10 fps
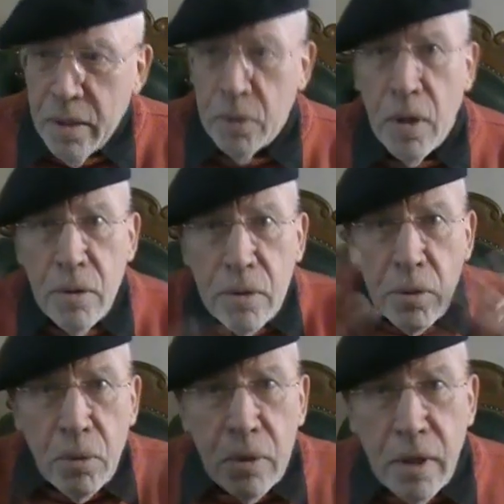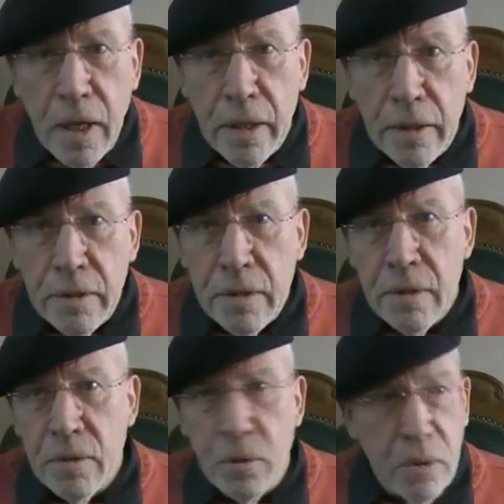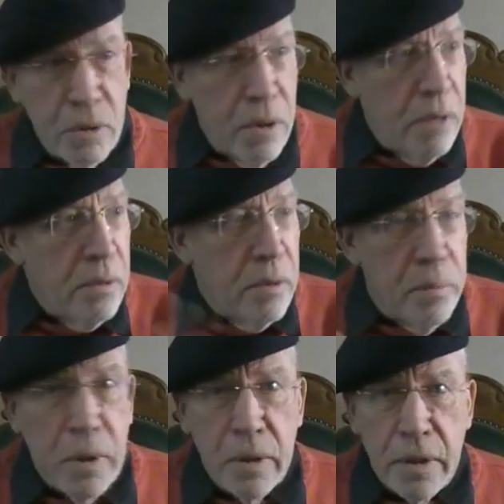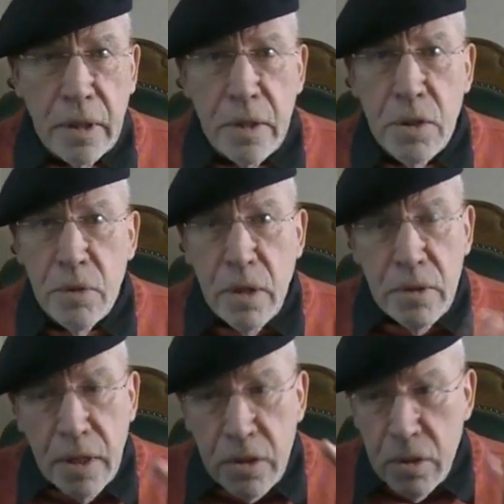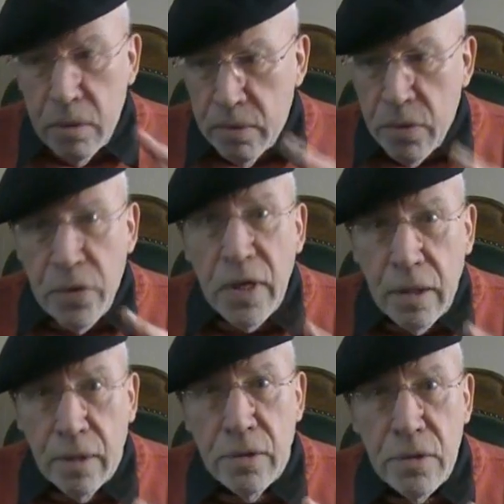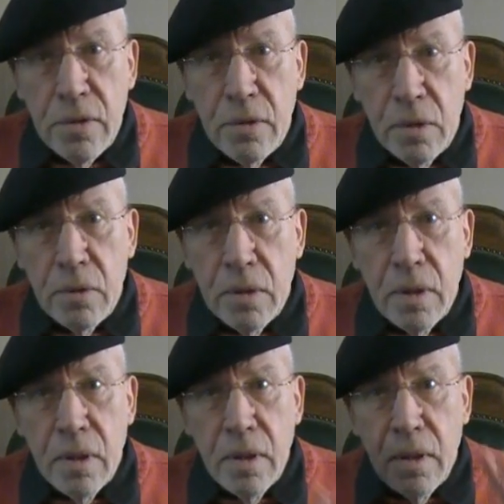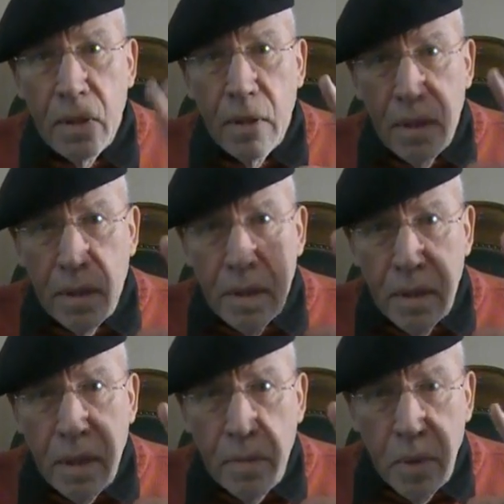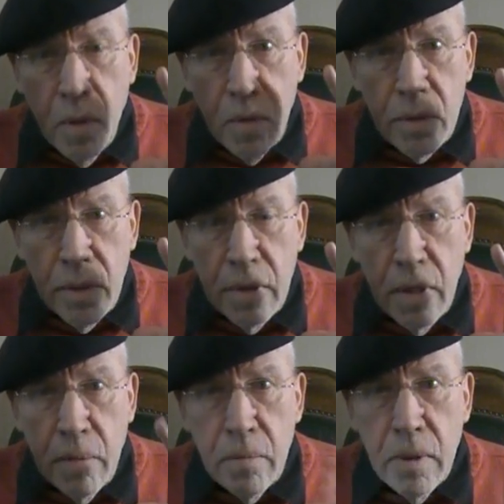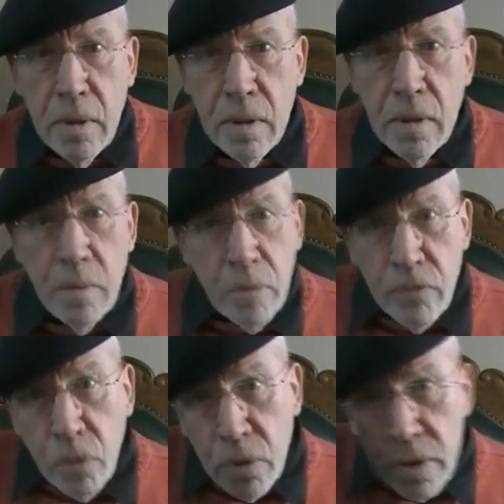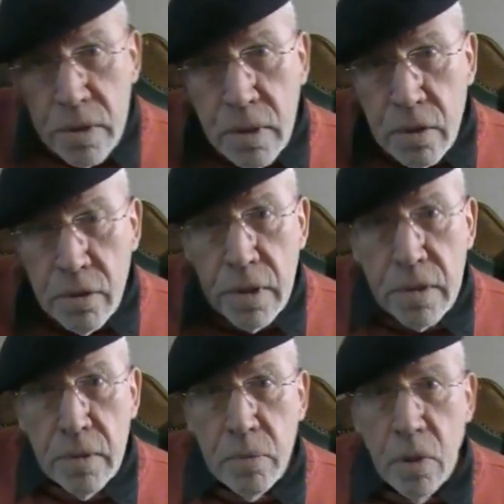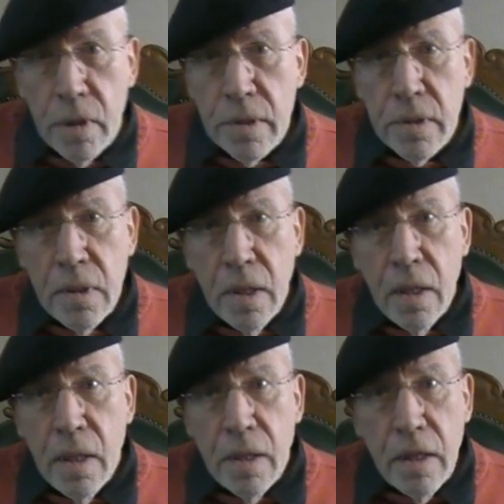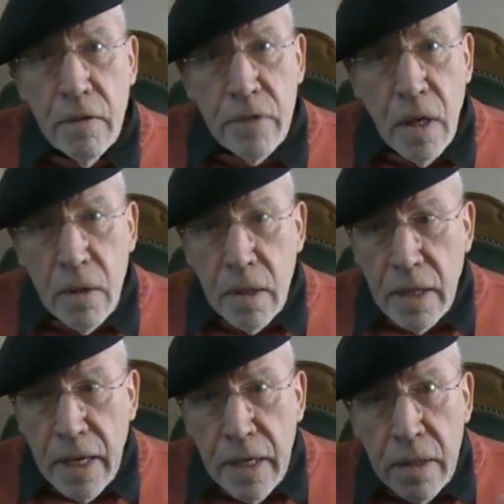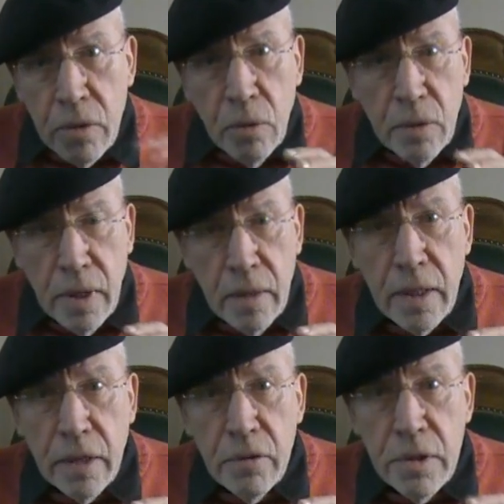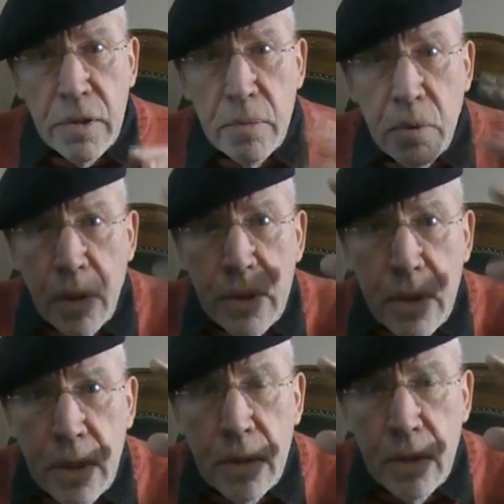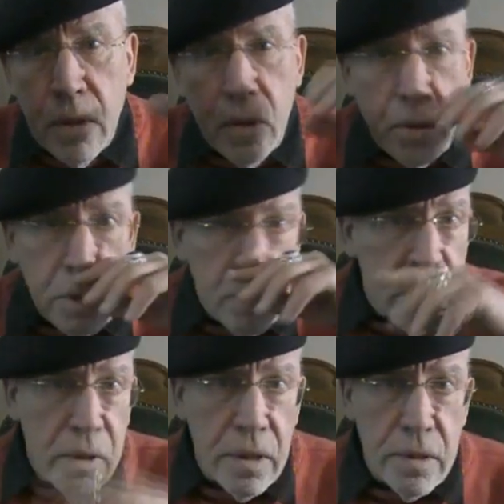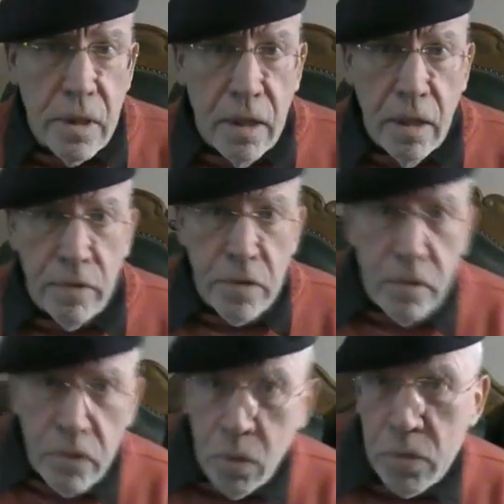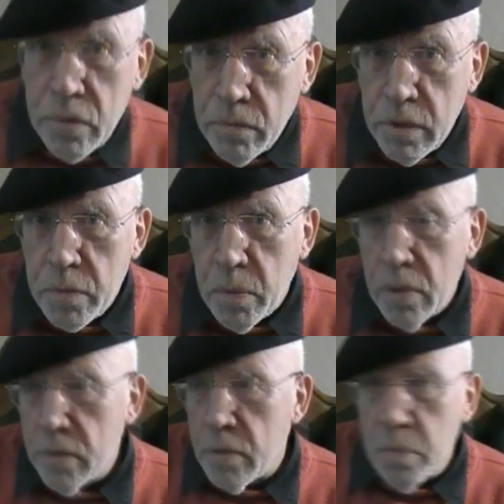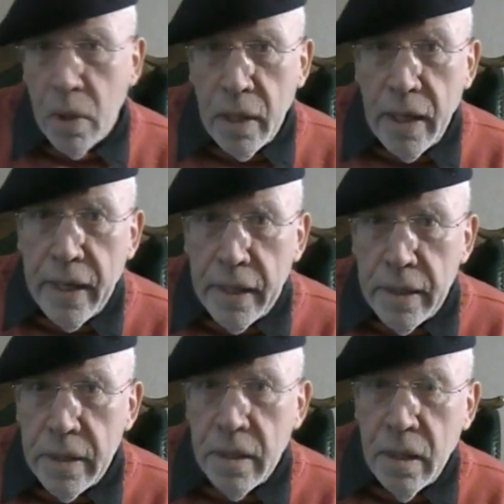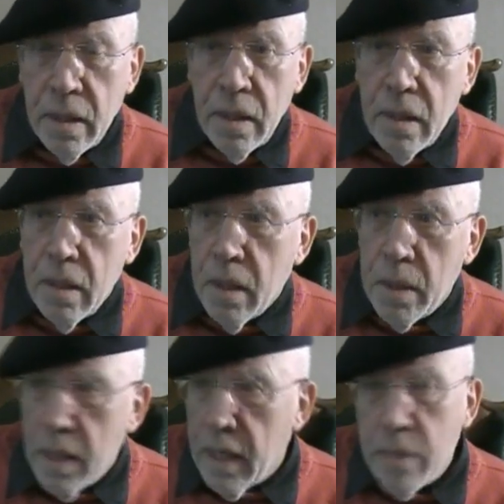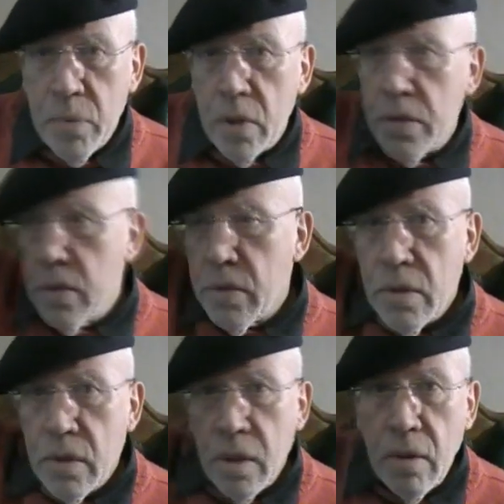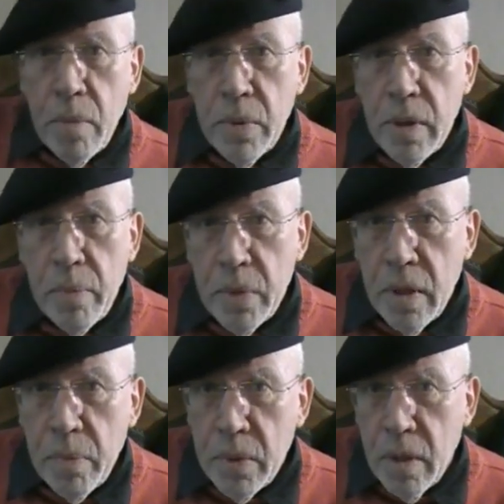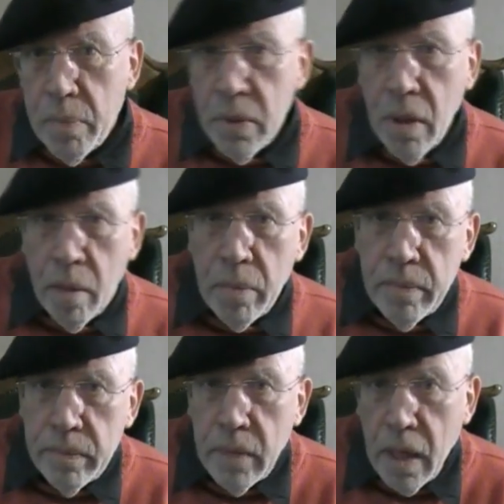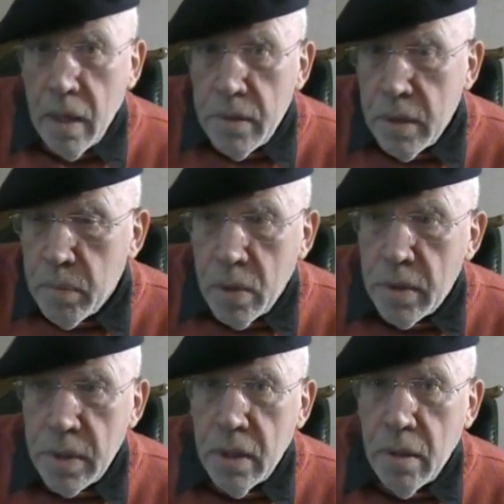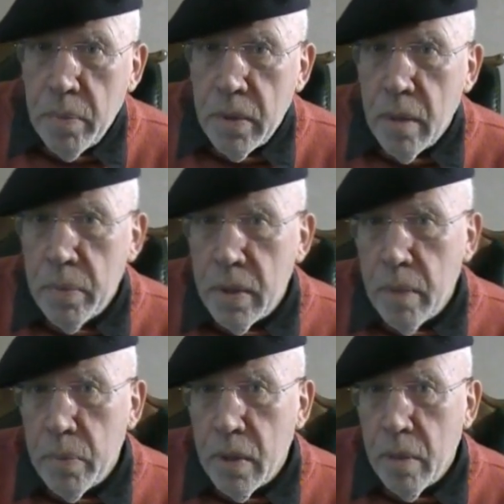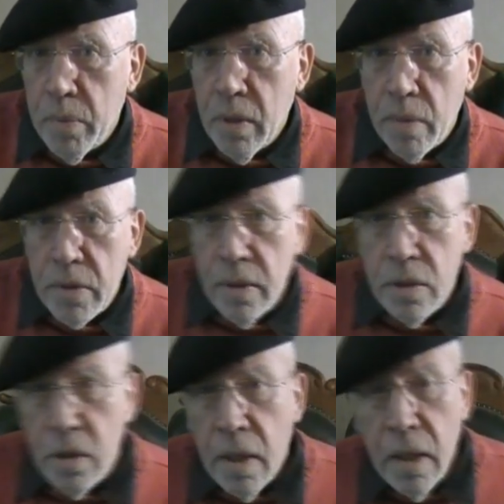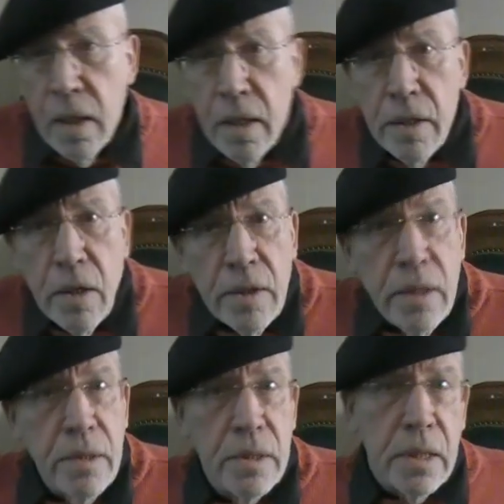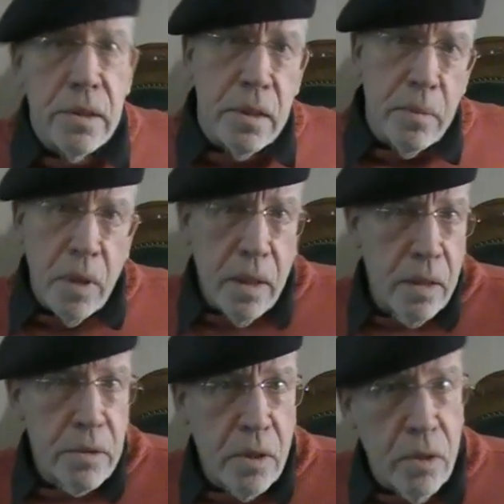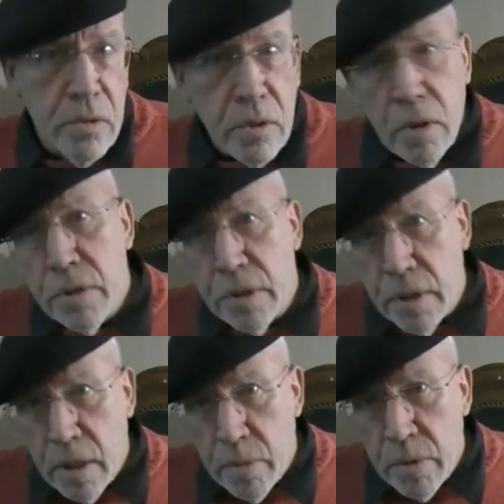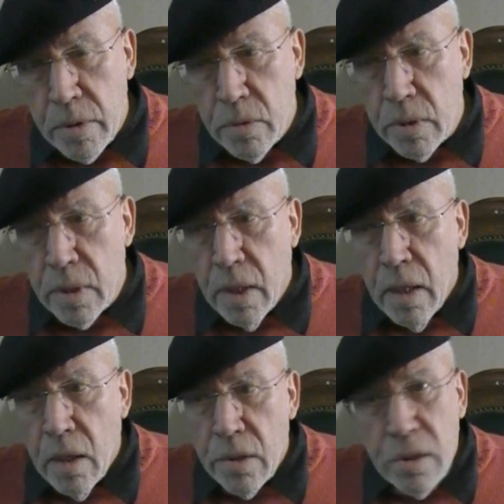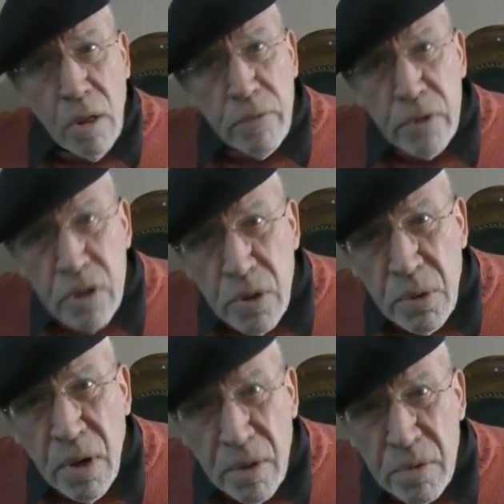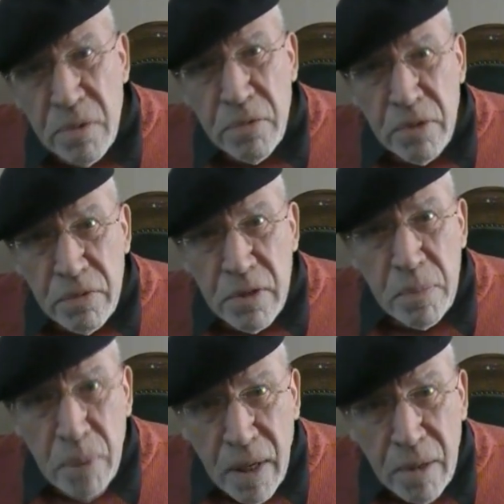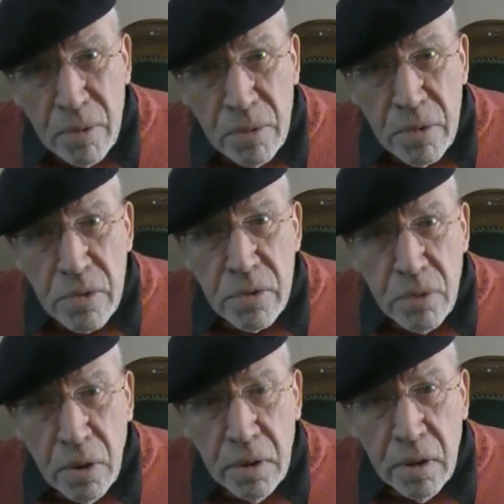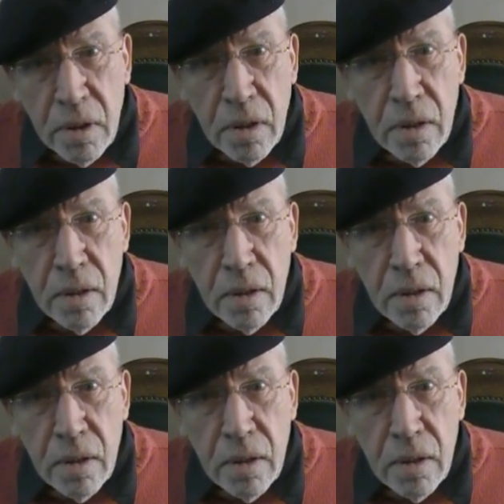who owned all the land, or who owned the buildings, who owned actual things, you know, that belonged to them, before this increase in price, they have now gained all that increase in price into the cost of the things they have. So, of course, the rich bastards buy land, and the land prices just go up and up and up and up and up. Housing prices go up and up and up and up and up. So in 1960, my house, Castle Cottage in Aberystwyth, sold for £250, right?